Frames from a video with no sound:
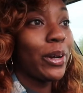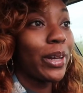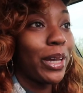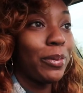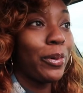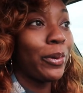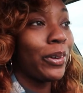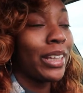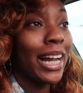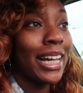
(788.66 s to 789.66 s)
gonna keep
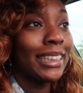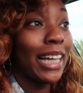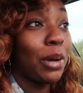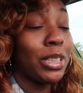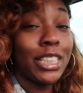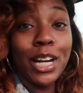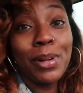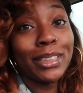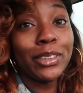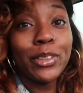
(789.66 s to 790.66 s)
going. Like I say, I'ma share
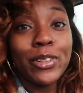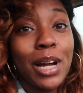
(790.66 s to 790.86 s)
my story.